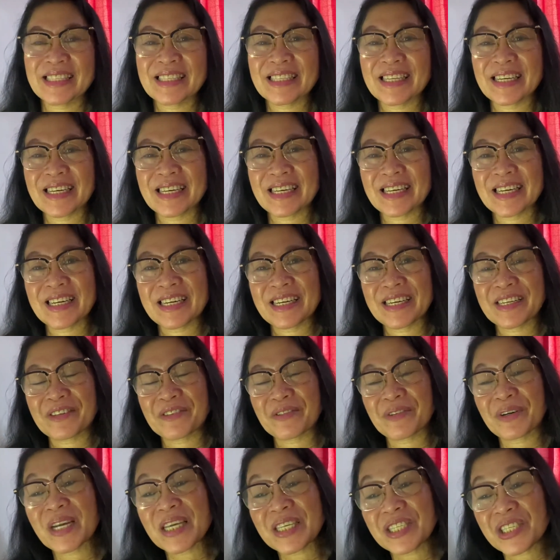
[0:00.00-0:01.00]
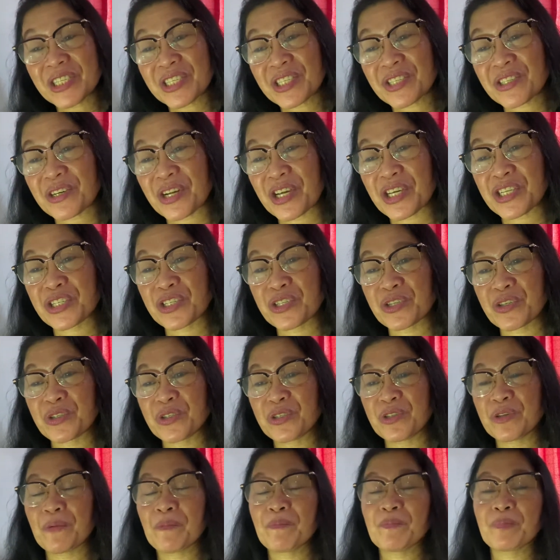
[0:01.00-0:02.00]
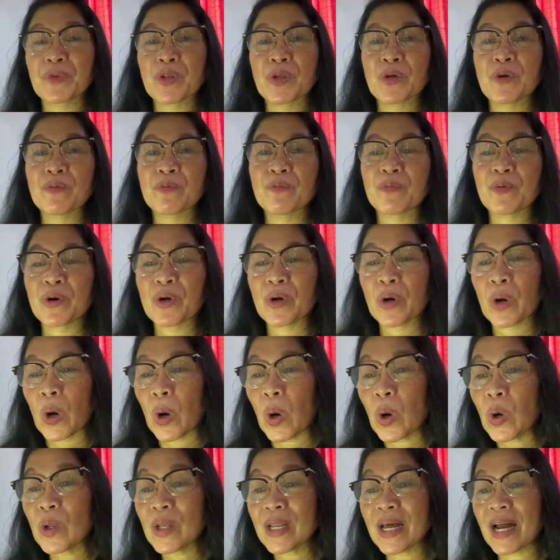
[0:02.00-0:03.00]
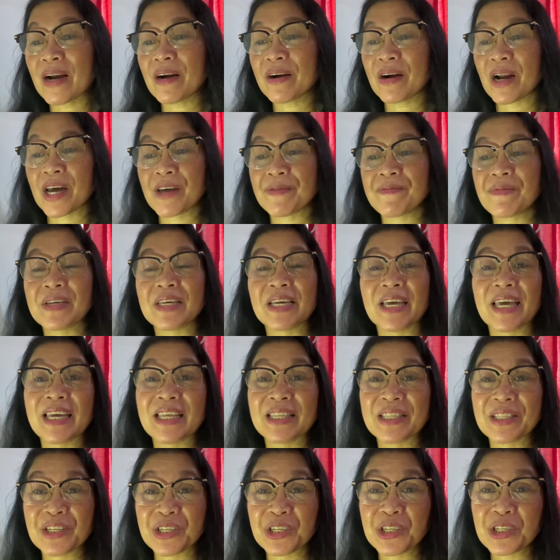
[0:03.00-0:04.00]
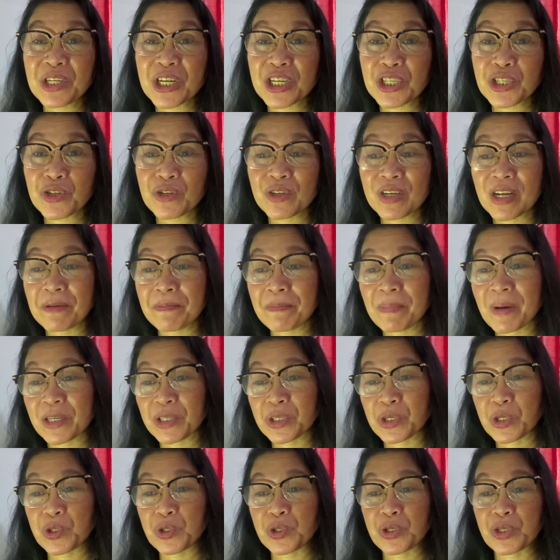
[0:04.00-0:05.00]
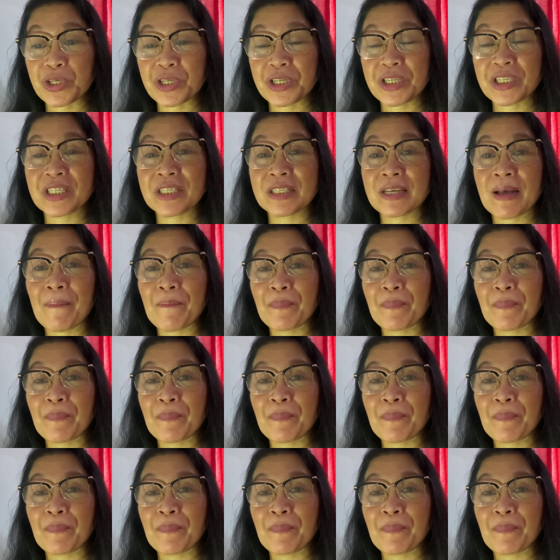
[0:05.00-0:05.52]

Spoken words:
The registration for all arriving international passengers,